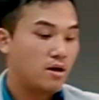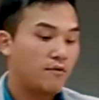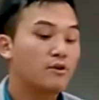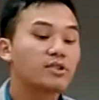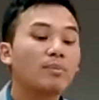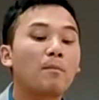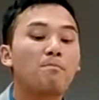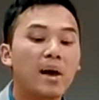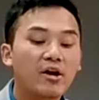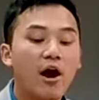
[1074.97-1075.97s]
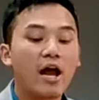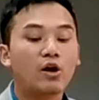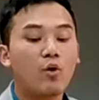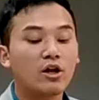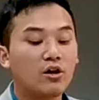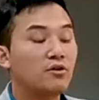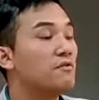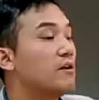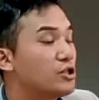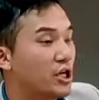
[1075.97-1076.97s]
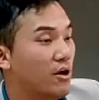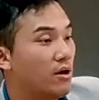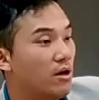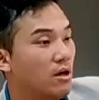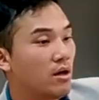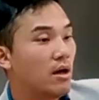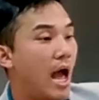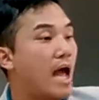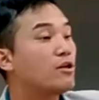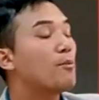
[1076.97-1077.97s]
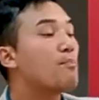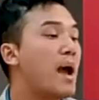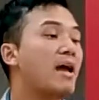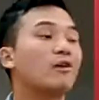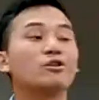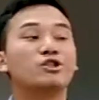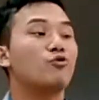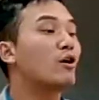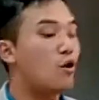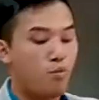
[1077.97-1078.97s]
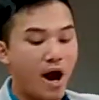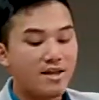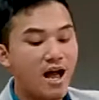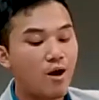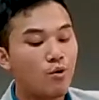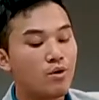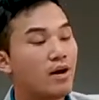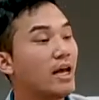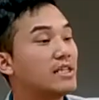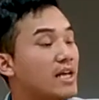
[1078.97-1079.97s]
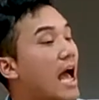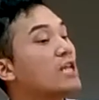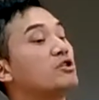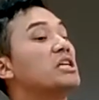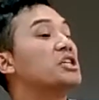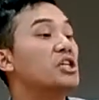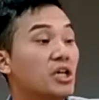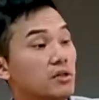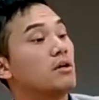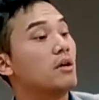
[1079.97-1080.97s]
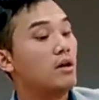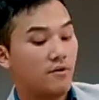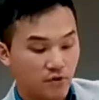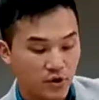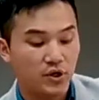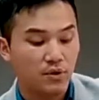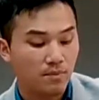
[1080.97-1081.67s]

for something bigger and greater in the future. And the pain and the struggle right now is actually good for you.